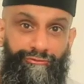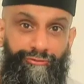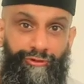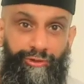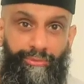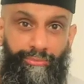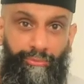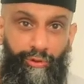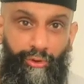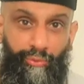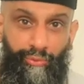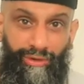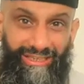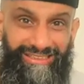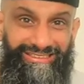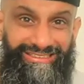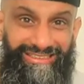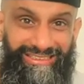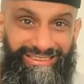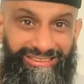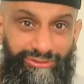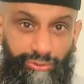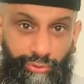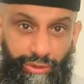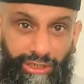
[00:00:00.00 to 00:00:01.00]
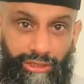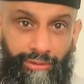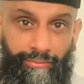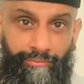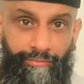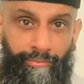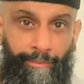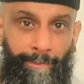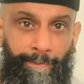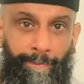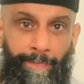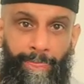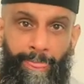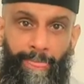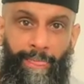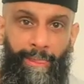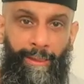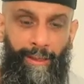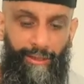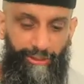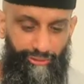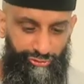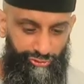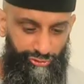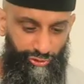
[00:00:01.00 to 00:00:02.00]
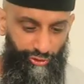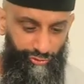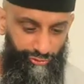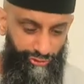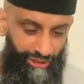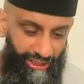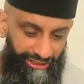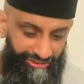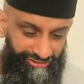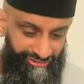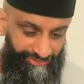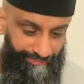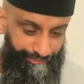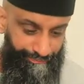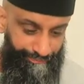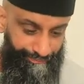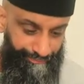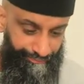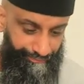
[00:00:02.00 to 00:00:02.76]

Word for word: a few more waiting as well. So yes,